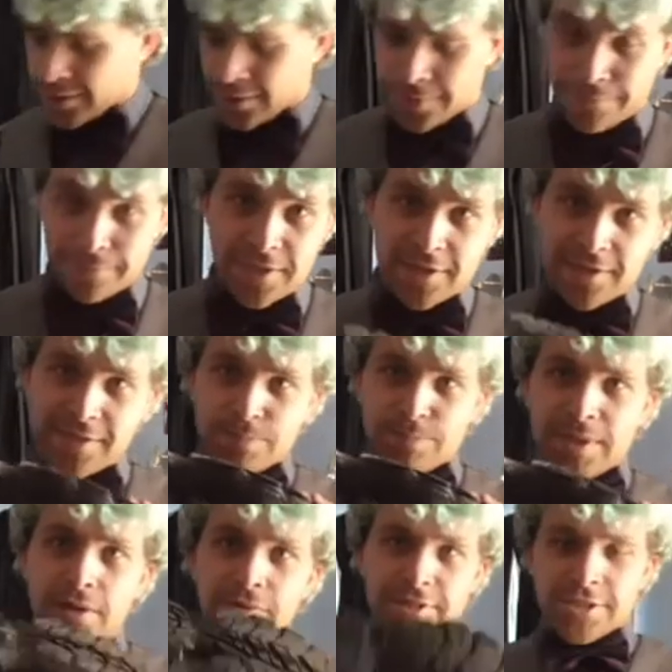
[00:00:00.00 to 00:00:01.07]
I got this
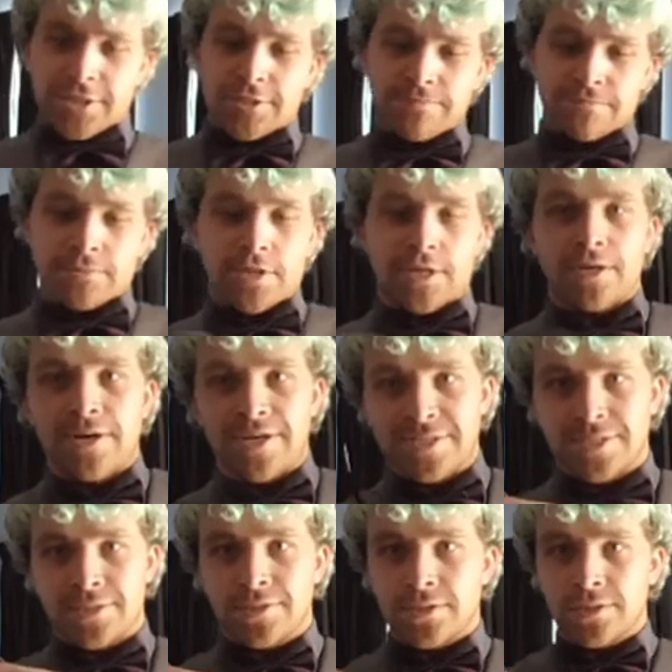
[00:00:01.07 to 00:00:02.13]
pair, which a
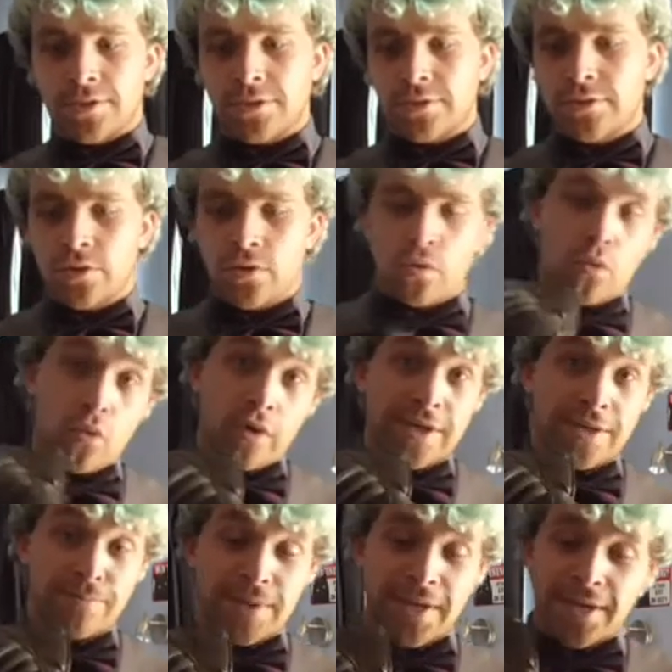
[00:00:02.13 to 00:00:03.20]
nice good
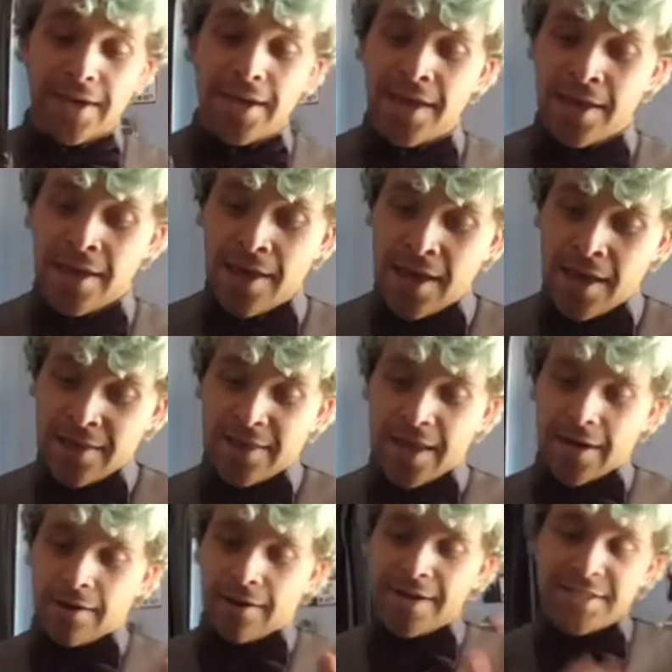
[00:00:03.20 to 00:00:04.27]
walking pair,
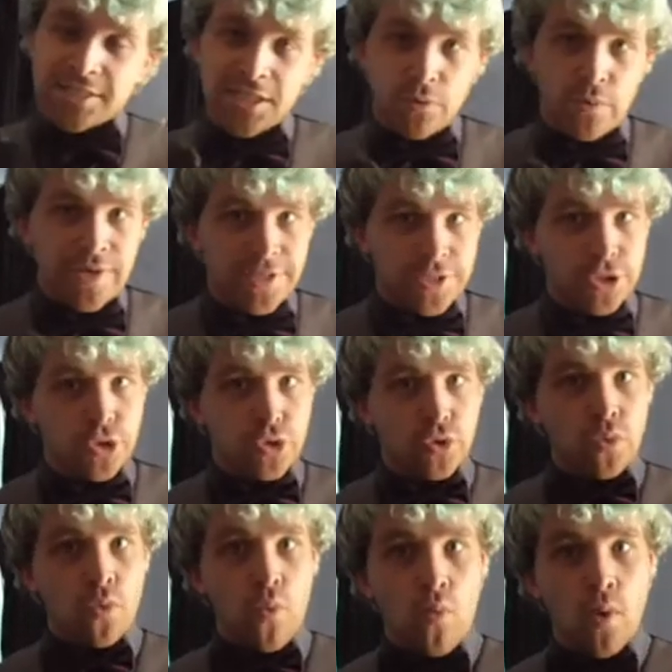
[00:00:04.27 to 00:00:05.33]
that I actually went
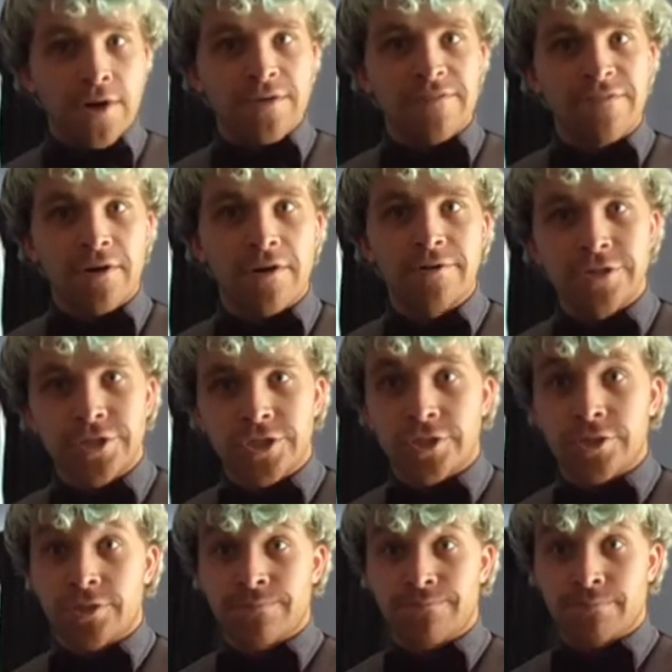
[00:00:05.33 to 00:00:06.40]
to one of
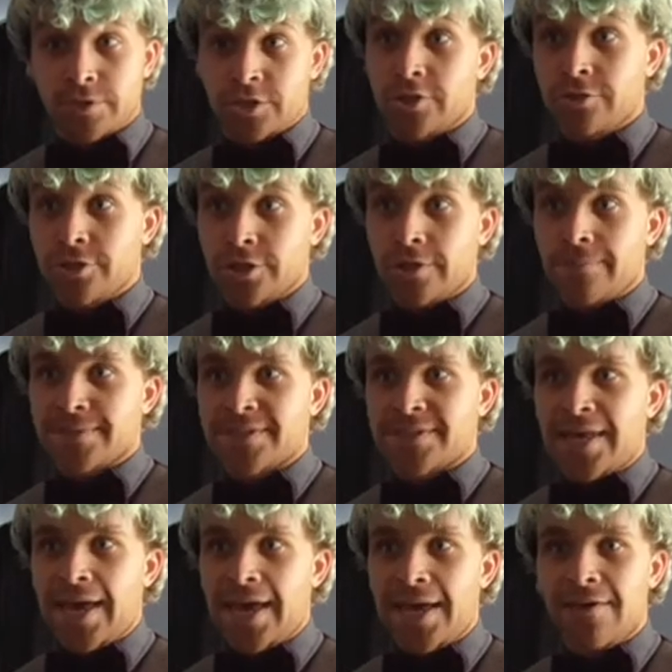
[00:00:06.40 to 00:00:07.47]
those shoe shops
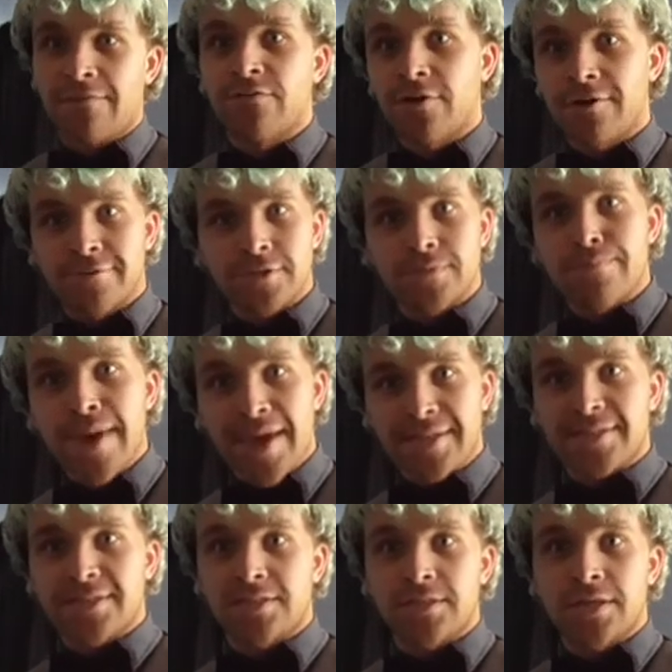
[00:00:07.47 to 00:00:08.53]
that have those
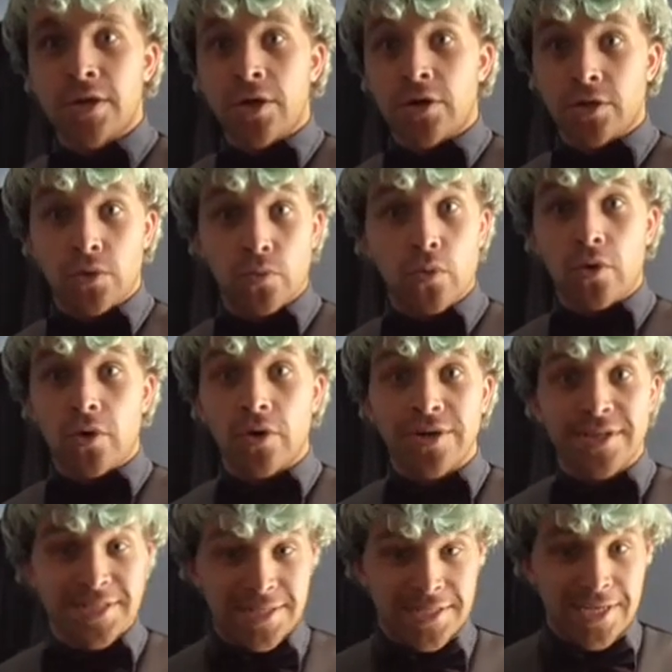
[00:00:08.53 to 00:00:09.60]
mats you walk
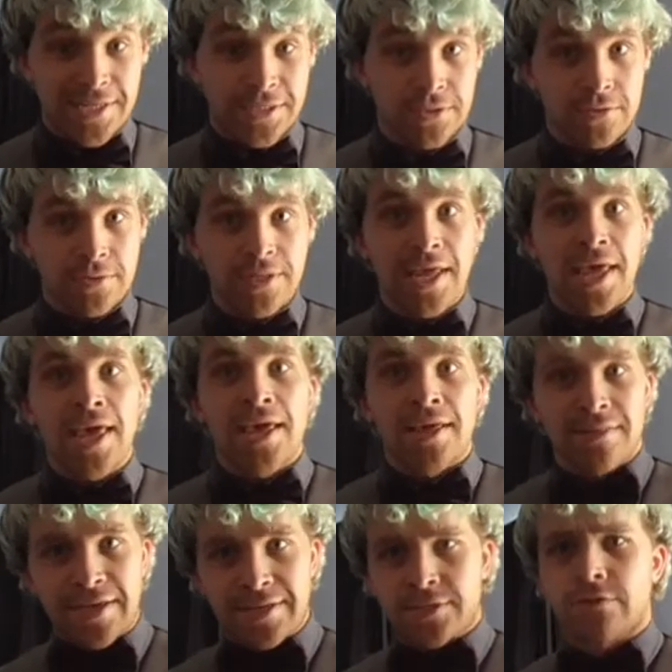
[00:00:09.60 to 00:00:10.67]
on and stand on
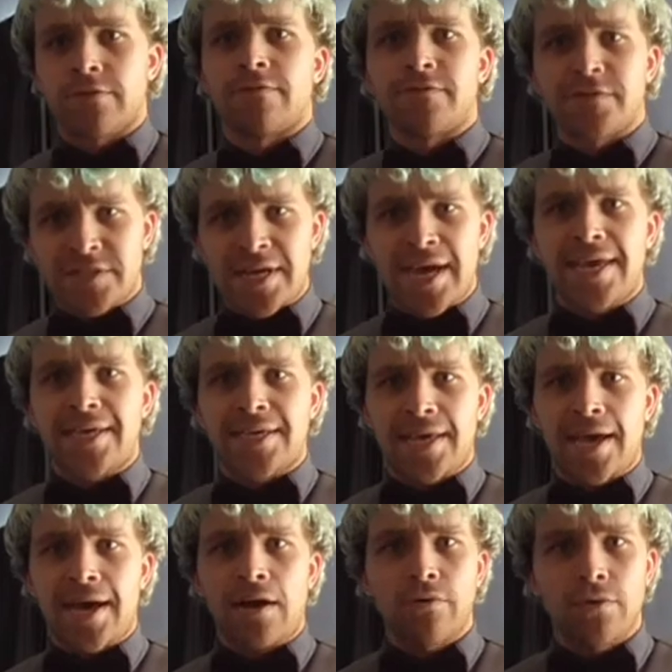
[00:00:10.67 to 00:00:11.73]
that sort of take
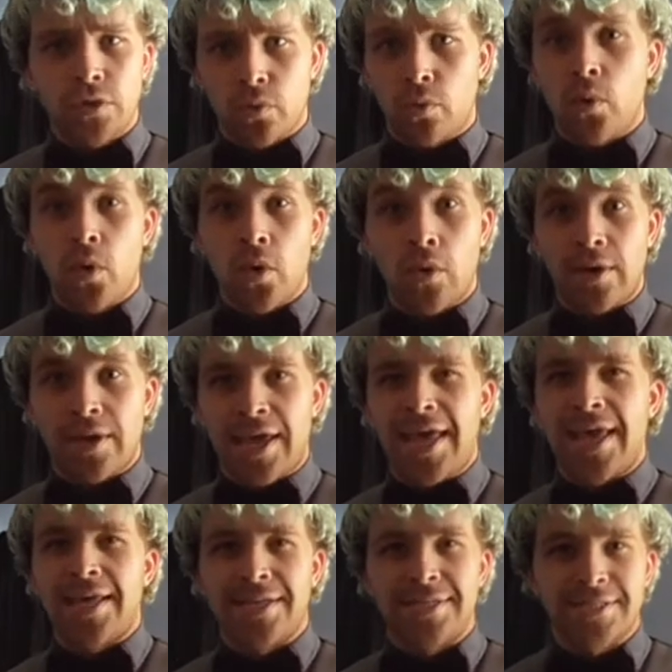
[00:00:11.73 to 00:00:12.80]
how you walk
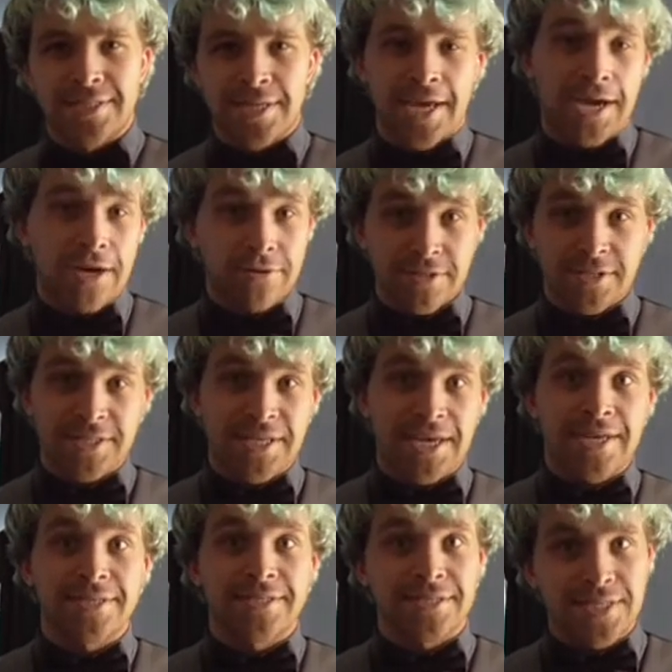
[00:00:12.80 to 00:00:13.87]
and how you
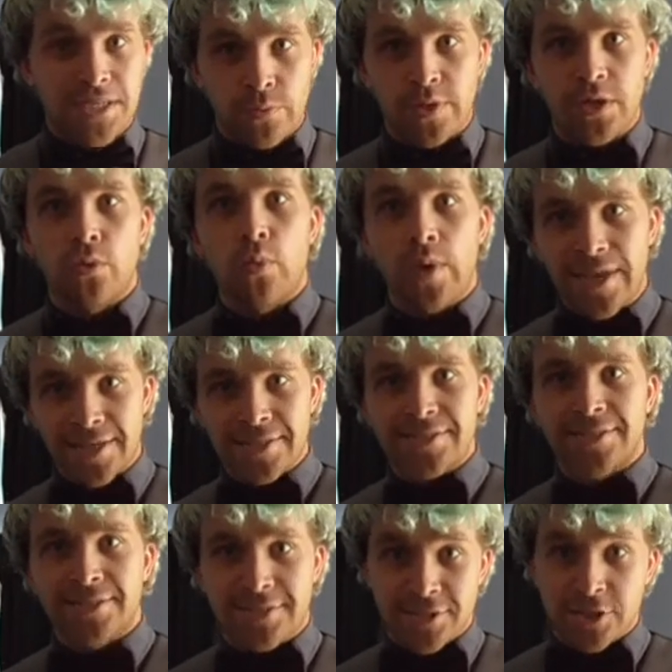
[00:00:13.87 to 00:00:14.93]
stand to see where your weight
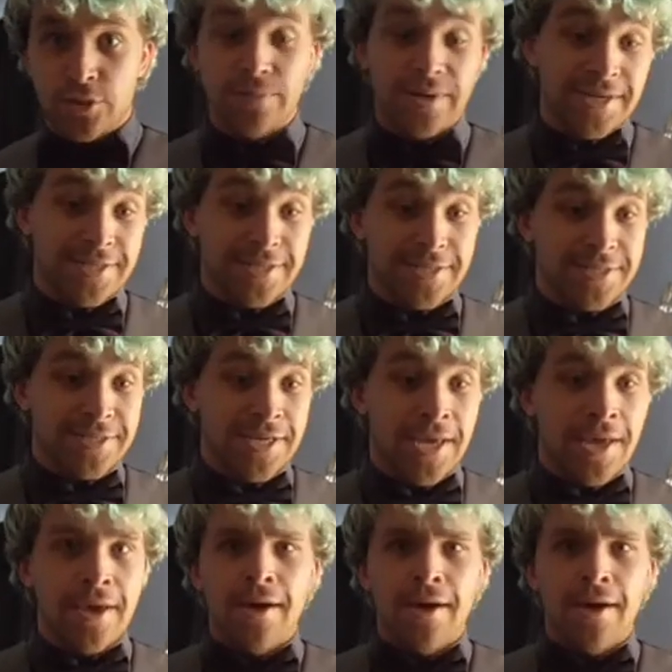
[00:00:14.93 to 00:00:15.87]
is distributed.